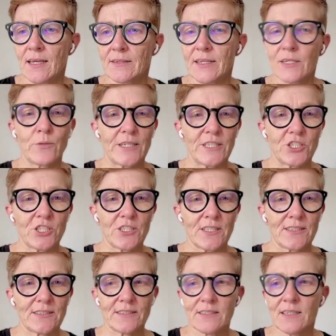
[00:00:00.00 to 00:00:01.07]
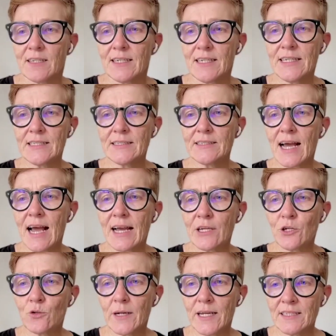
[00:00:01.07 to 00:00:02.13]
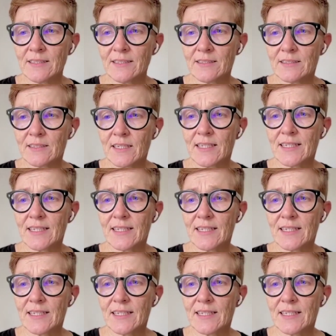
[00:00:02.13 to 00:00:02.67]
The question is, in iOS,